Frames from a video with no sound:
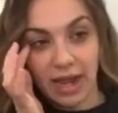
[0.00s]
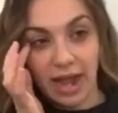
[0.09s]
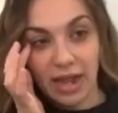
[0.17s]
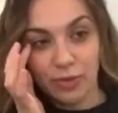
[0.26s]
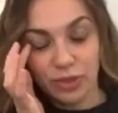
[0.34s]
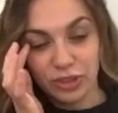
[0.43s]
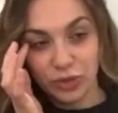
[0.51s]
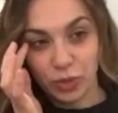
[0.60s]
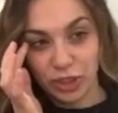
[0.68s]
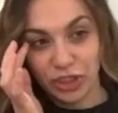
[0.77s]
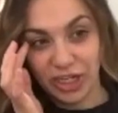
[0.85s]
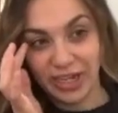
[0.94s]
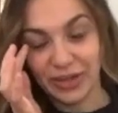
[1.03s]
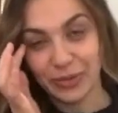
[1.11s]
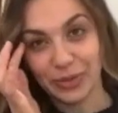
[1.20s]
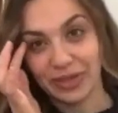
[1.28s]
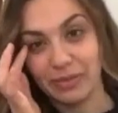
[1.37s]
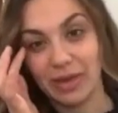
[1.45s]
eye was twitching
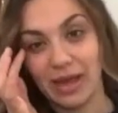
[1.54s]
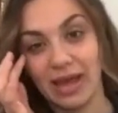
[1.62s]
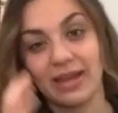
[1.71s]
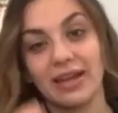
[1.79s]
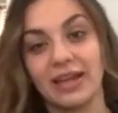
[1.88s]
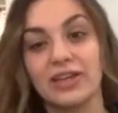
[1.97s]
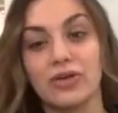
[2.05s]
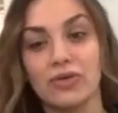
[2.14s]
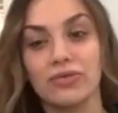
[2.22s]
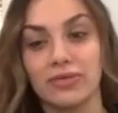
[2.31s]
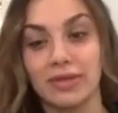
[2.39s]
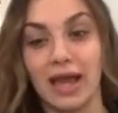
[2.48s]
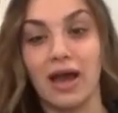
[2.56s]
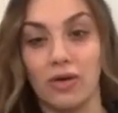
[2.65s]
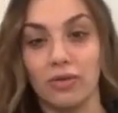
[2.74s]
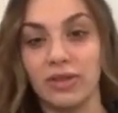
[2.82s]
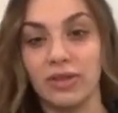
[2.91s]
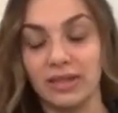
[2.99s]
really bad. And I know
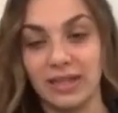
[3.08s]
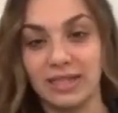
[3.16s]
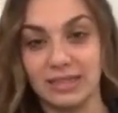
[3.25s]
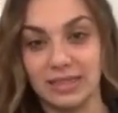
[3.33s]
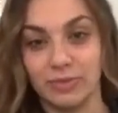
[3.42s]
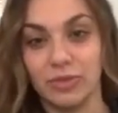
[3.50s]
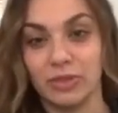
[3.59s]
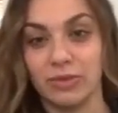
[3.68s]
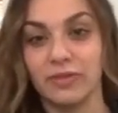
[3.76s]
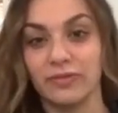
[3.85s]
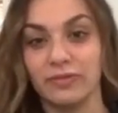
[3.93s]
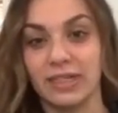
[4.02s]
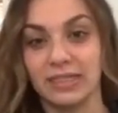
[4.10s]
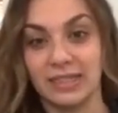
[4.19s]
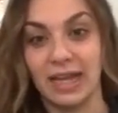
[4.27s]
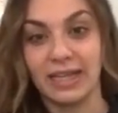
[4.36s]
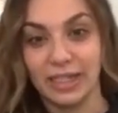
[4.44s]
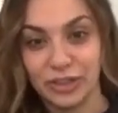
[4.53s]
now that that's a symptom of
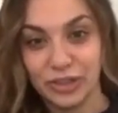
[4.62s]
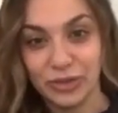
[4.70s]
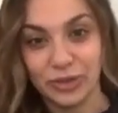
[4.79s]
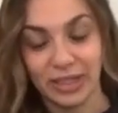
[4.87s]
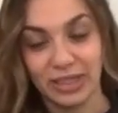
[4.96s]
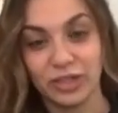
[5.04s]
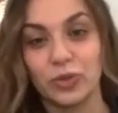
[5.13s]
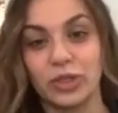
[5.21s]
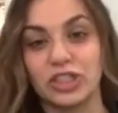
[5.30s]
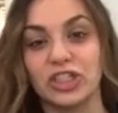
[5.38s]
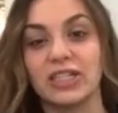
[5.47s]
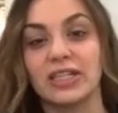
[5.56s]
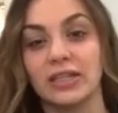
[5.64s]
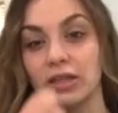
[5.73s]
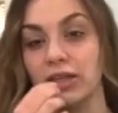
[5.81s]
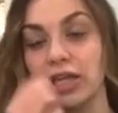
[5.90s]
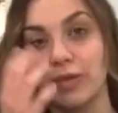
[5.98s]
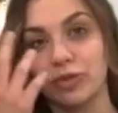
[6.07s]
anxiety too, like the twitching in the
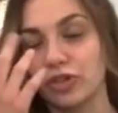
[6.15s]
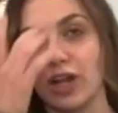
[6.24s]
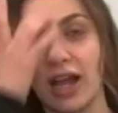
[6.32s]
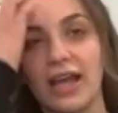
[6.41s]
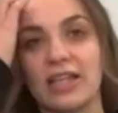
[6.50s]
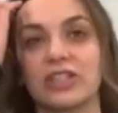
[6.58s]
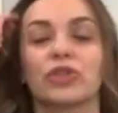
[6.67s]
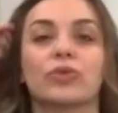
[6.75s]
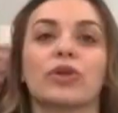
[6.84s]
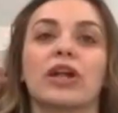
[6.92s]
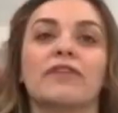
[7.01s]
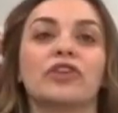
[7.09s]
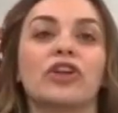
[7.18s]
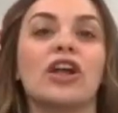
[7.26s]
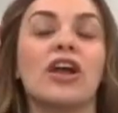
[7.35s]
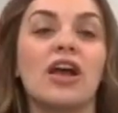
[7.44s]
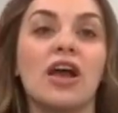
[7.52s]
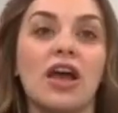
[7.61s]
lips or eyes or wherever.
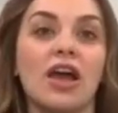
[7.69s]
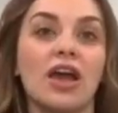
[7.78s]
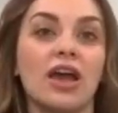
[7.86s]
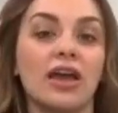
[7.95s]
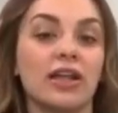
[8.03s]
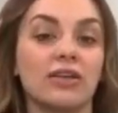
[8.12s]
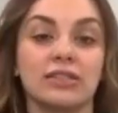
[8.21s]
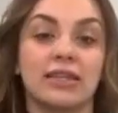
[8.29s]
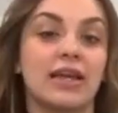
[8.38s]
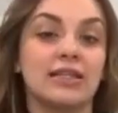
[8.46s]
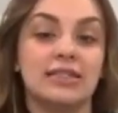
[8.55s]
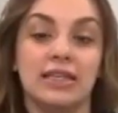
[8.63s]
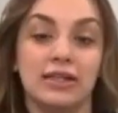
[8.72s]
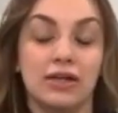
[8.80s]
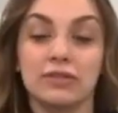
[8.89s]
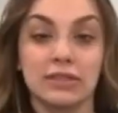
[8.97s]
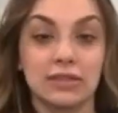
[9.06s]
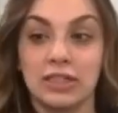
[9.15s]
And I was like, that's it.
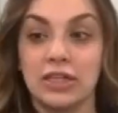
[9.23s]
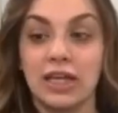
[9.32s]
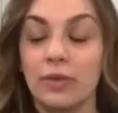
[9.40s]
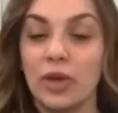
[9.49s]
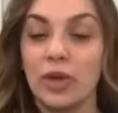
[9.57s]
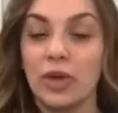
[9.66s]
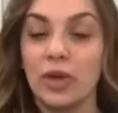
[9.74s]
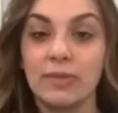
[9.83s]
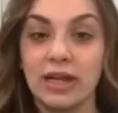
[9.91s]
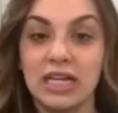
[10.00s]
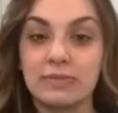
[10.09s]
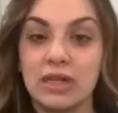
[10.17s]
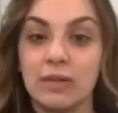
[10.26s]
And I wake my husband up